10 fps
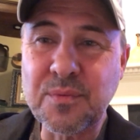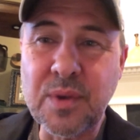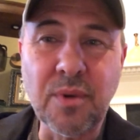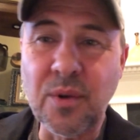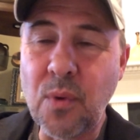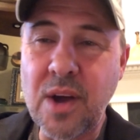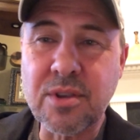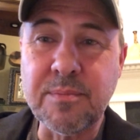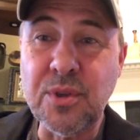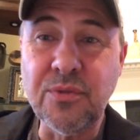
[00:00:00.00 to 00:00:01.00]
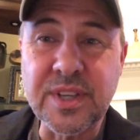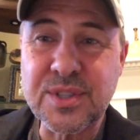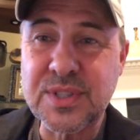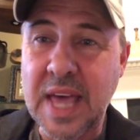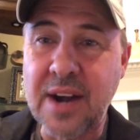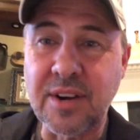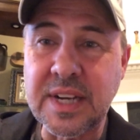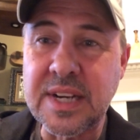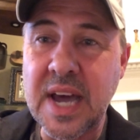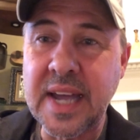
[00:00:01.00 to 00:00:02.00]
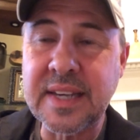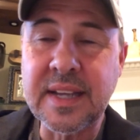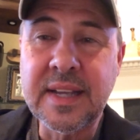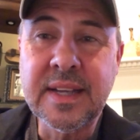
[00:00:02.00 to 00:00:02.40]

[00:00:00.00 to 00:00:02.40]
We want to welcome you this Saturday night